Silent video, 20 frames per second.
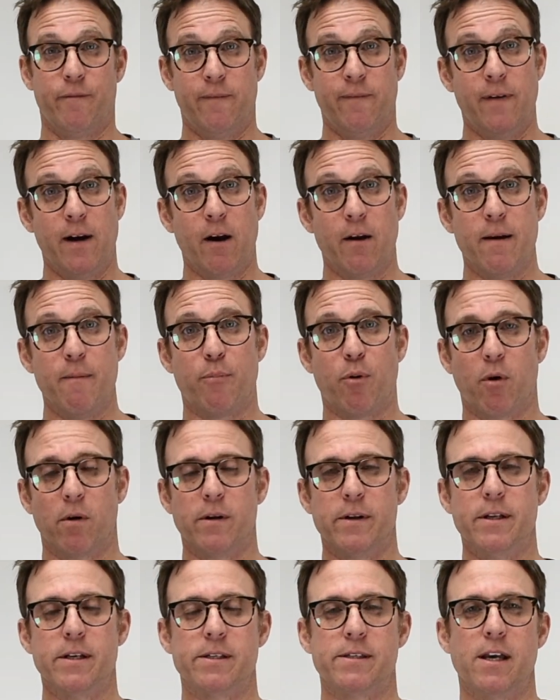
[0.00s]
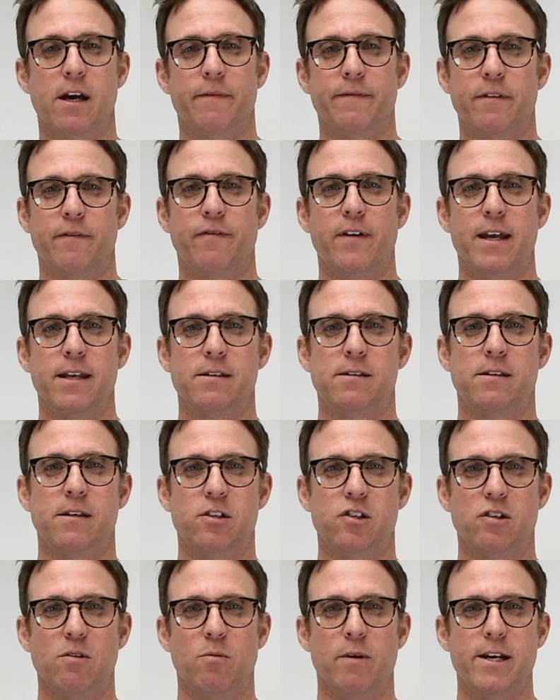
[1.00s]
Very important in a self-defense
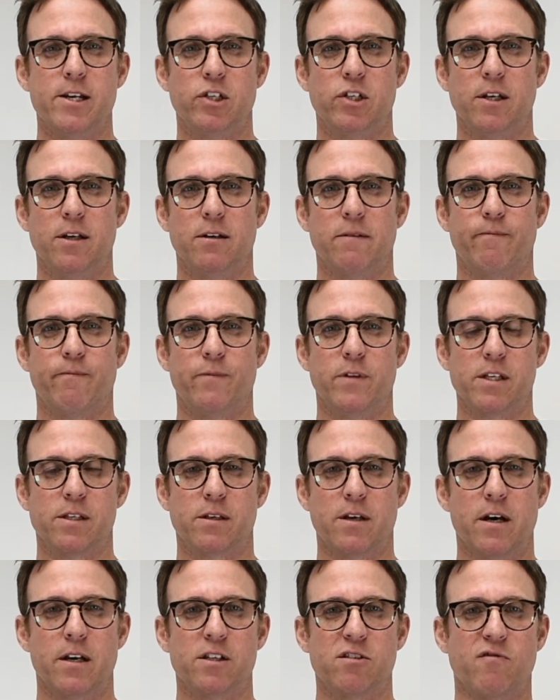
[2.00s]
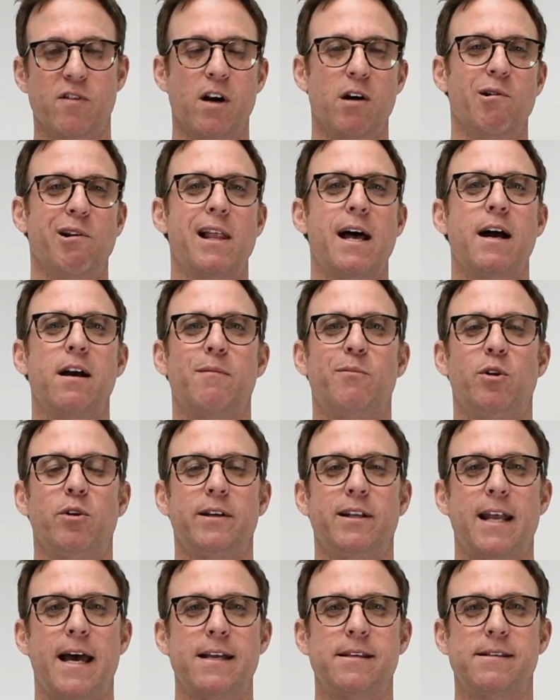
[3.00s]
situation. This gun is very reliable
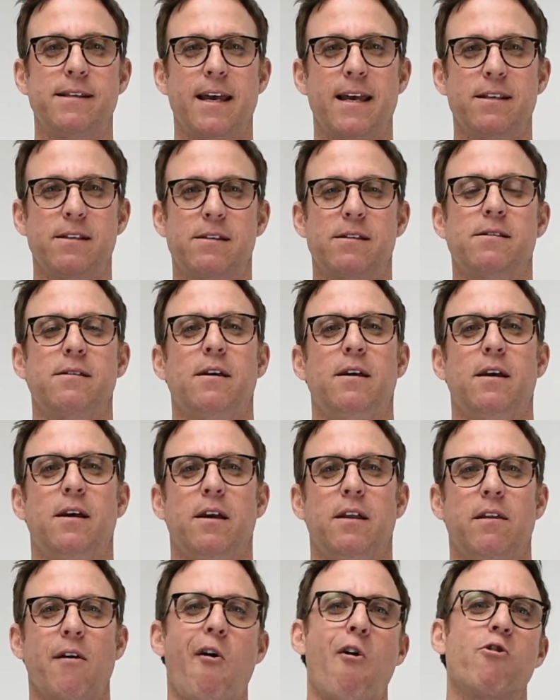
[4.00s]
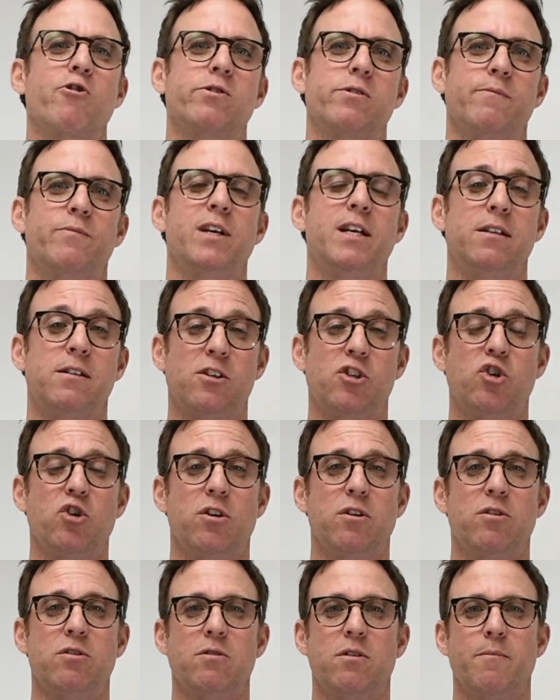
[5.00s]
in that sense. There are some things that you
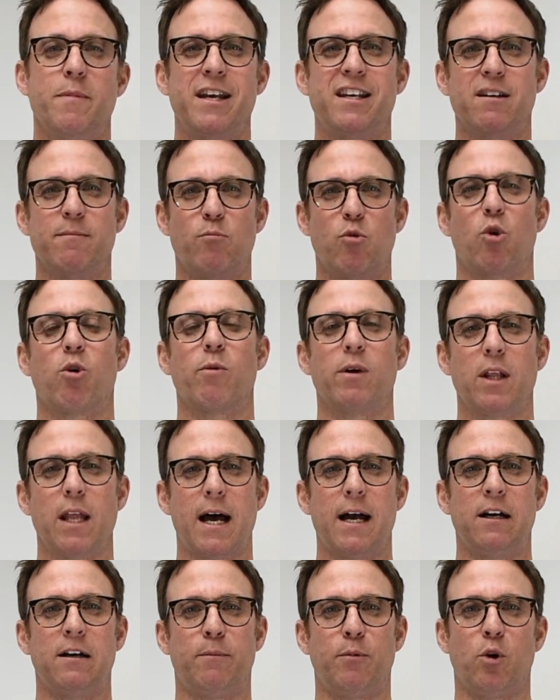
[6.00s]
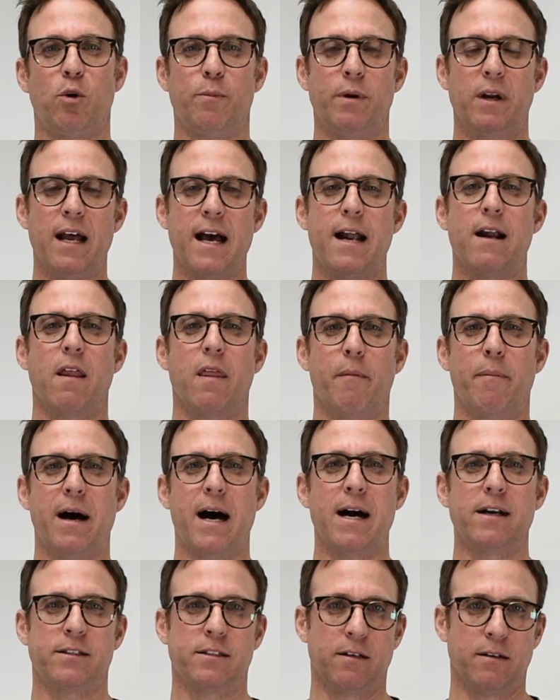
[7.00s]
can do to make it more reliable, but out of the
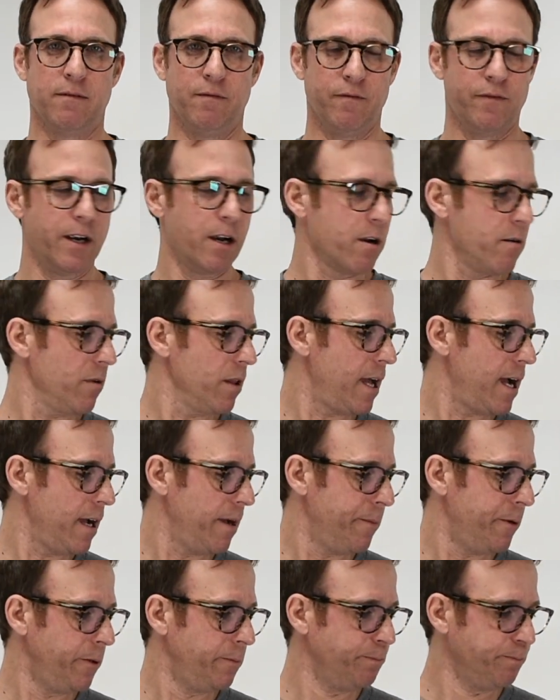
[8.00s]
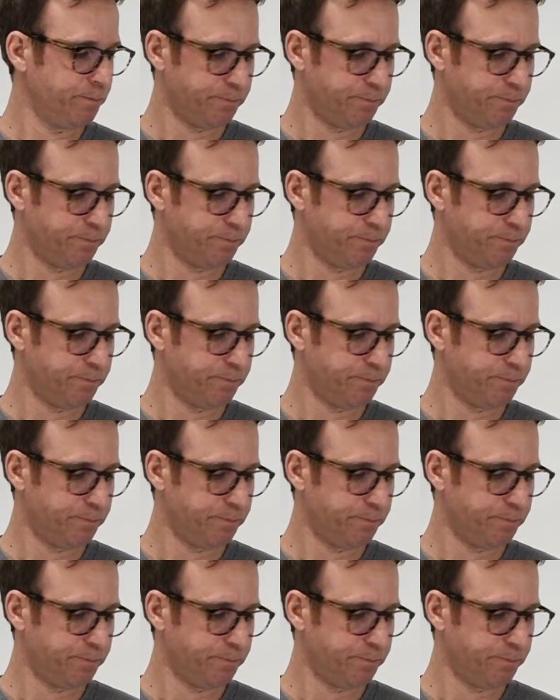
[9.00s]
box, very reliable.